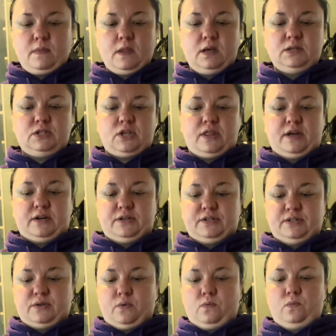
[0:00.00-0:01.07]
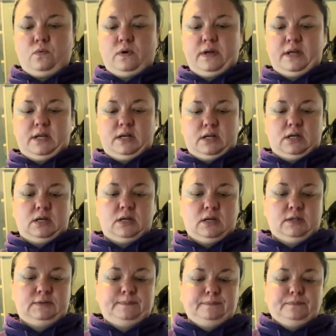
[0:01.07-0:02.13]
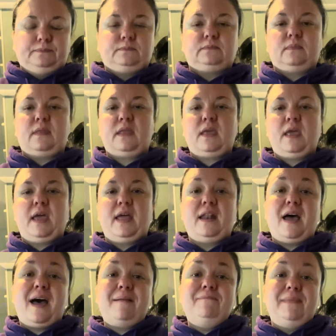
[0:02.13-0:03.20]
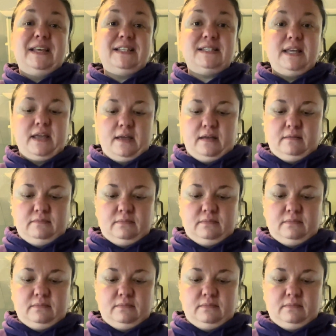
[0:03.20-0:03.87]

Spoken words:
So there's one, and I'm mixing it